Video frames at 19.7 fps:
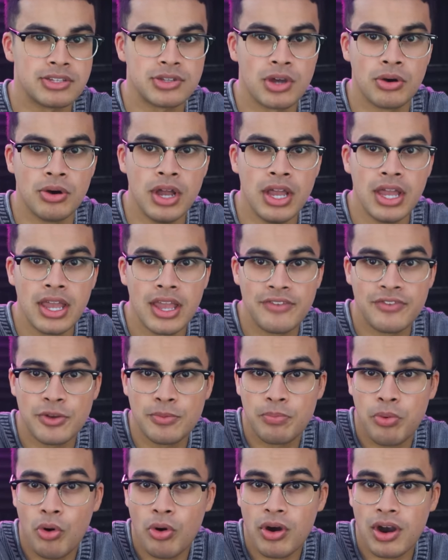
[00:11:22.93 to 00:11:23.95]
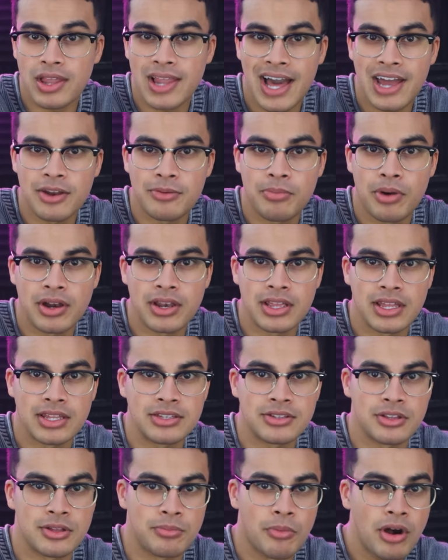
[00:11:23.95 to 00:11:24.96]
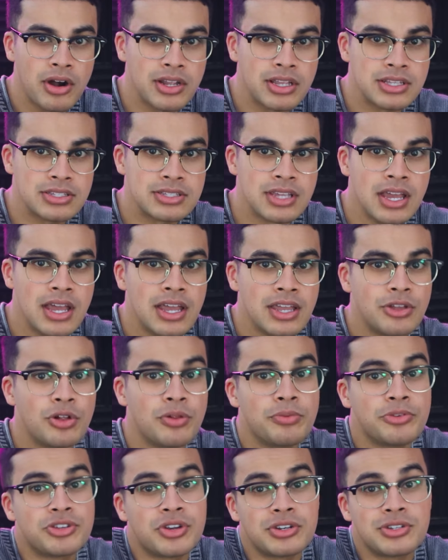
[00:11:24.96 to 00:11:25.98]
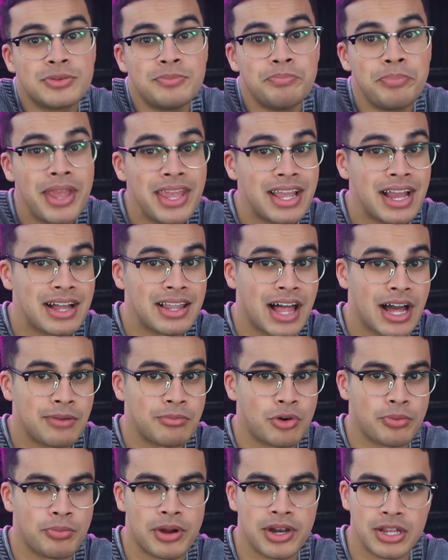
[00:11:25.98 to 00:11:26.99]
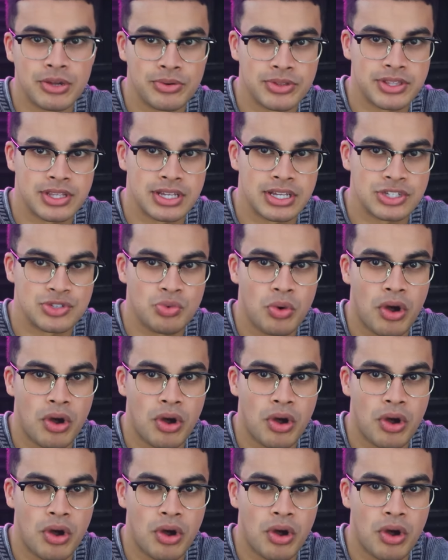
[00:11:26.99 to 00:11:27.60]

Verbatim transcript: So if you pour a lot of money into the markets, you'll start to make a lot more money with it as